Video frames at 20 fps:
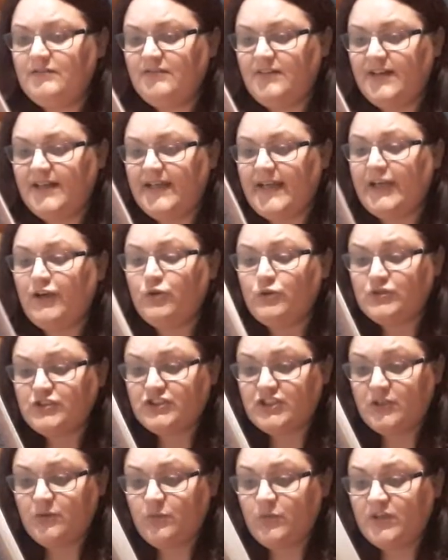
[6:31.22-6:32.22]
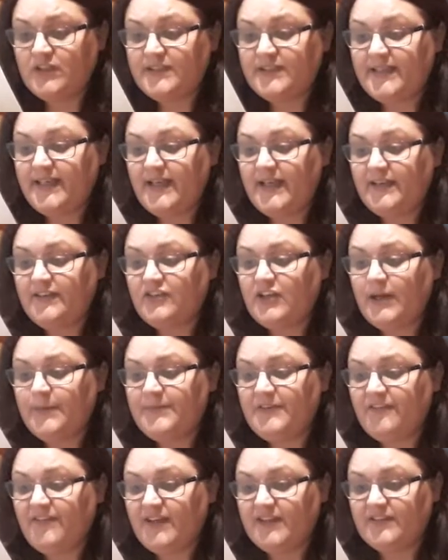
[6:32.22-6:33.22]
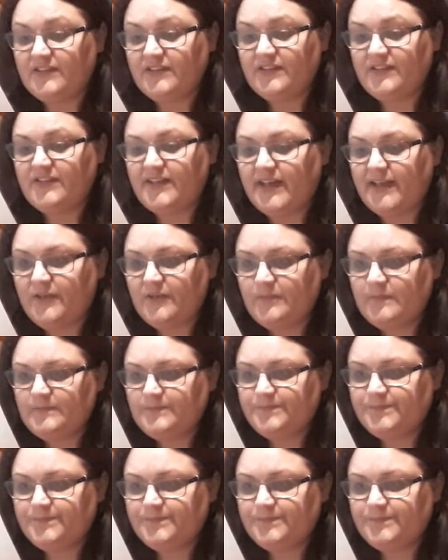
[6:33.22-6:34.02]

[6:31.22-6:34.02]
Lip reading: Right, and also what the Times of London said.